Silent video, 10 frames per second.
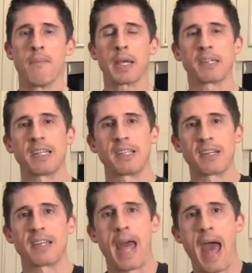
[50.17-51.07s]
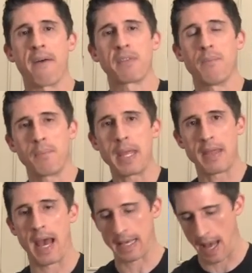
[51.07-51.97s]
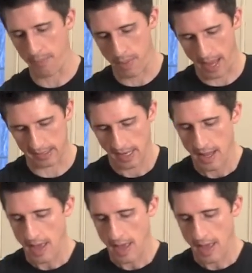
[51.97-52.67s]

because it doesn't have to be that complex.